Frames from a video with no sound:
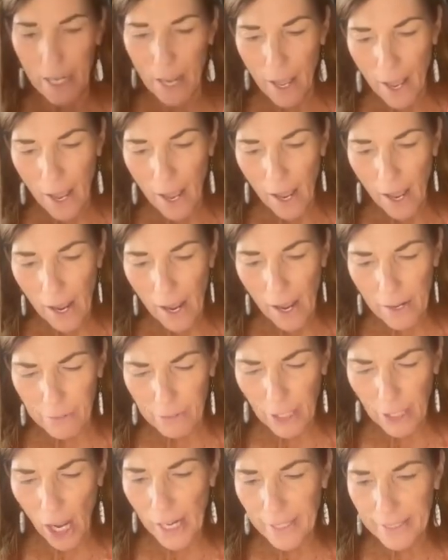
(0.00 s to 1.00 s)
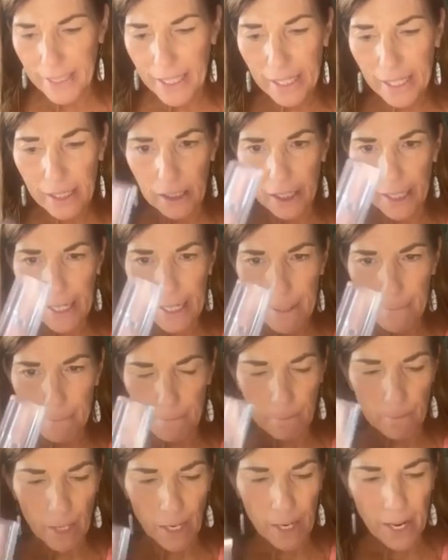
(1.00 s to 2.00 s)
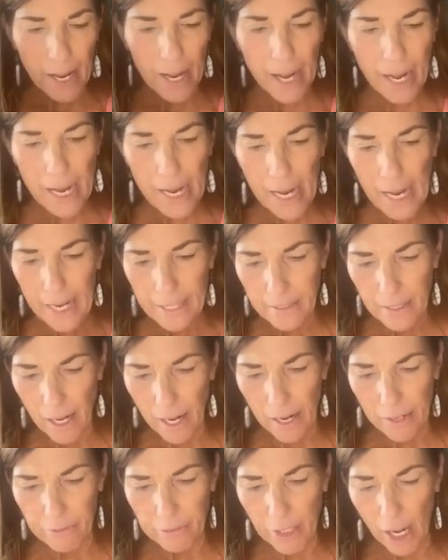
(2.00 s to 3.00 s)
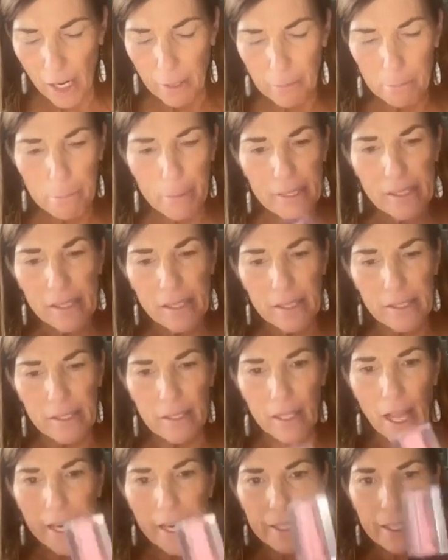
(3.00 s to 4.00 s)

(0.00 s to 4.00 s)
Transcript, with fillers: I've got Giggly and I've got Businesslike.